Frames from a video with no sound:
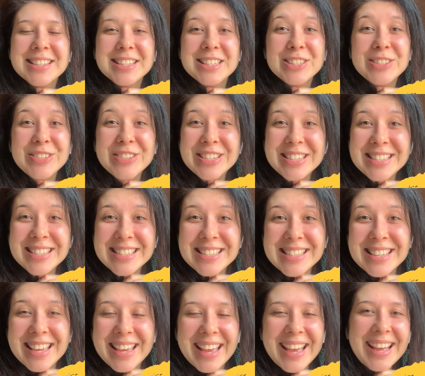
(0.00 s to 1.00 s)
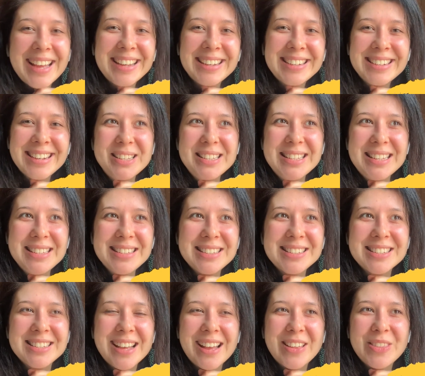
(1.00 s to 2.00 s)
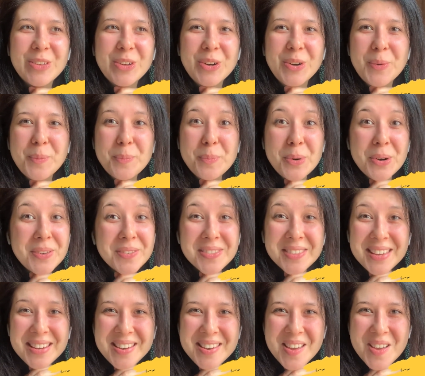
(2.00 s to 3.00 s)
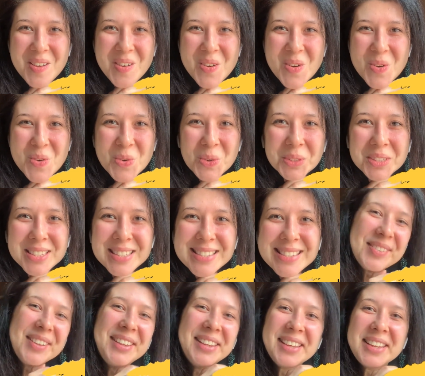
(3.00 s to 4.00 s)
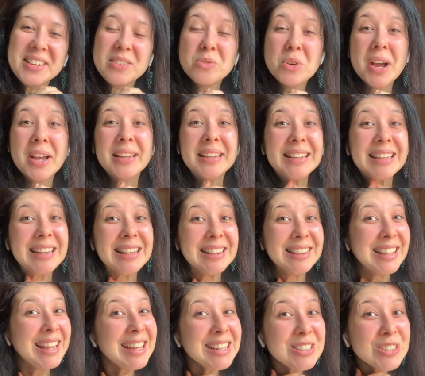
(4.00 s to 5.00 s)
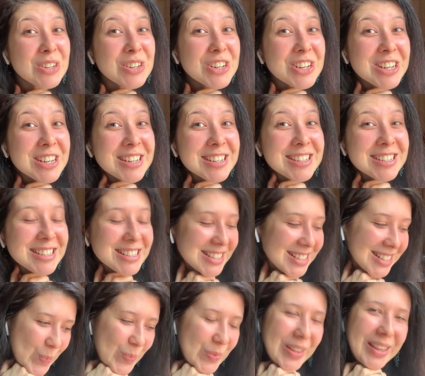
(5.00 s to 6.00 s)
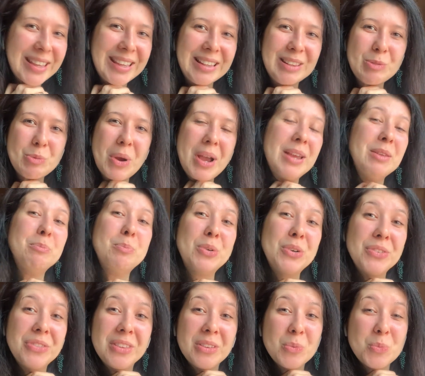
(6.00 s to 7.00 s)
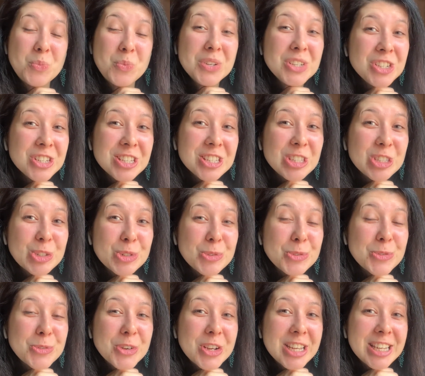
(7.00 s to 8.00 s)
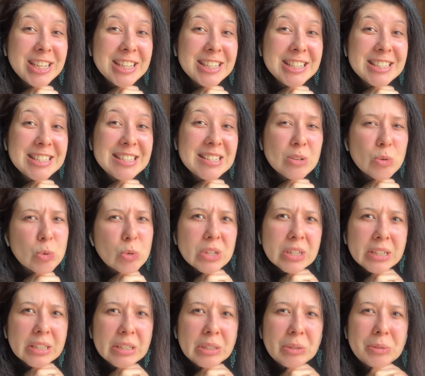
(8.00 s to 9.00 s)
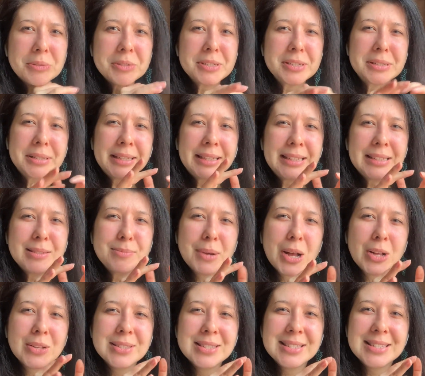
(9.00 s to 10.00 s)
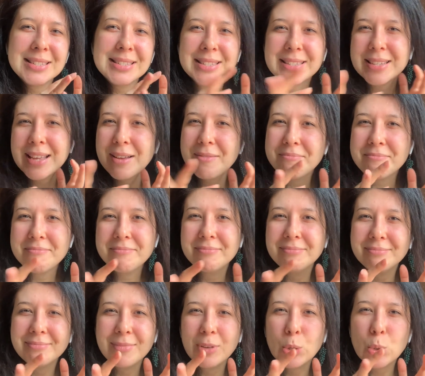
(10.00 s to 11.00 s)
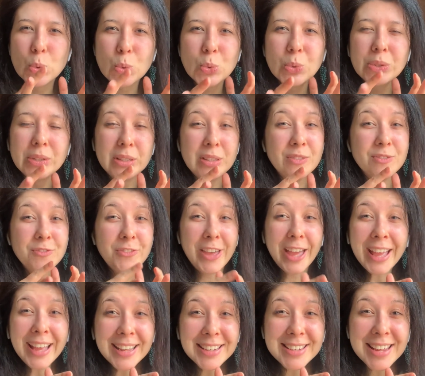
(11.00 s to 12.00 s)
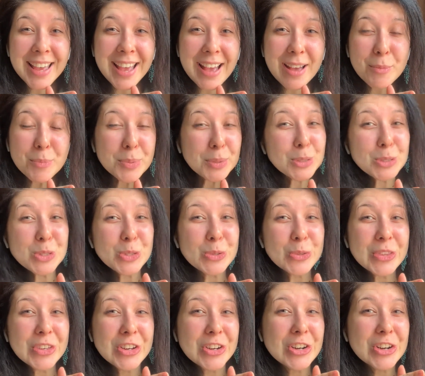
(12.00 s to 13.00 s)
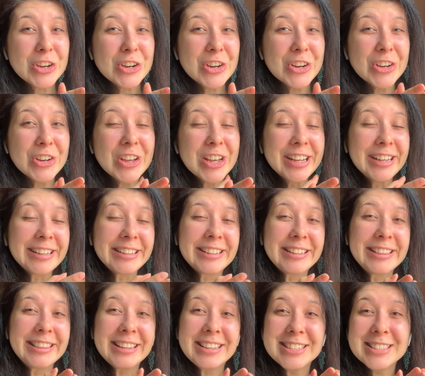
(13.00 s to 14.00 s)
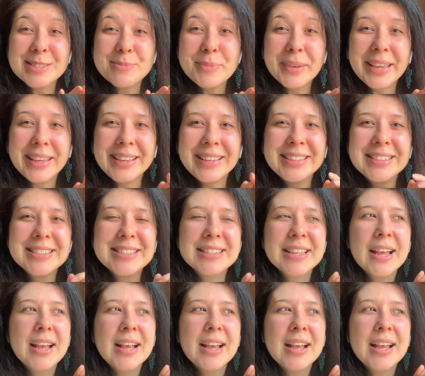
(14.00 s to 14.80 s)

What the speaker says: Students can send each other birthday notes, they can write letters, they can write birthday wishes to friends or congratulate about some cool event happened to their classmates